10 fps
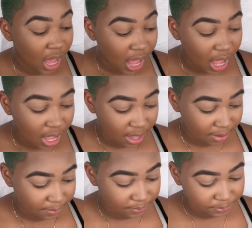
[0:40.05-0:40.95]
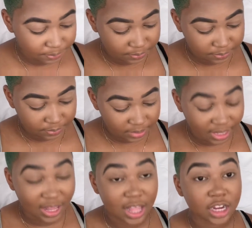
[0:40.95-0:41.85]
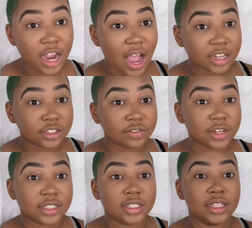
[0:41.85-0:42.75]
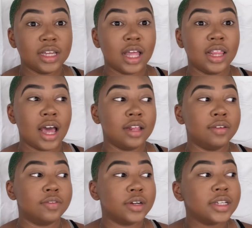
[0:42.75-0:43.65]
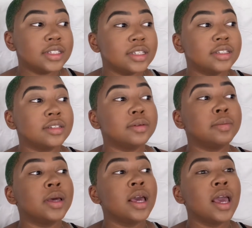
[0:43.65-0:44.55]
a lot of controversy, a lot of criticism,